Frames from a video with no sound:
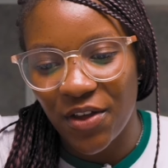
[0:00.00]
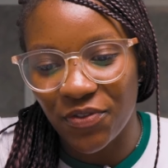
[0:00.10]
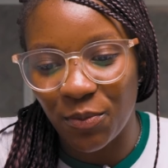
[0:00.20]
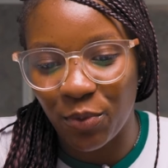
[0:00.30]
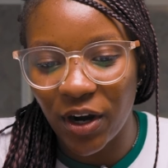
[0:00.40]

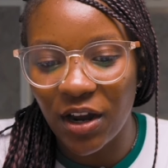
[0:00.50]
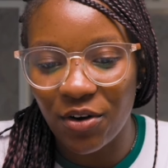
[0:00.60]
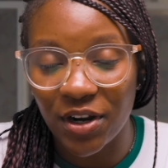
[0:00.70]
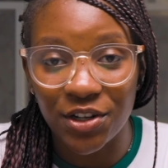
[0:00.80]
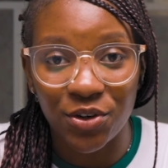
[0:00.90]
The
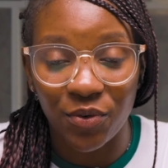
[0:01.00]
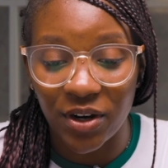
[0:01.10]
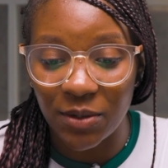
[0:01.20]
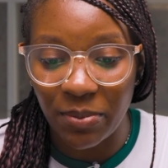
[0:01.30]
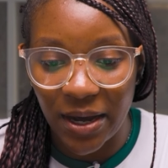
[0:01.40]
breakout has
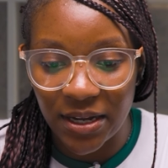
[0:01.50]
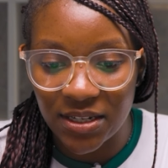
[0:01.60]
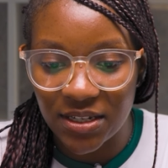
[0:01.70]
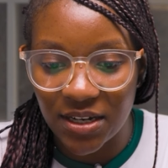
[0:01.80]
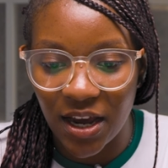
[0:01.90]
already passed,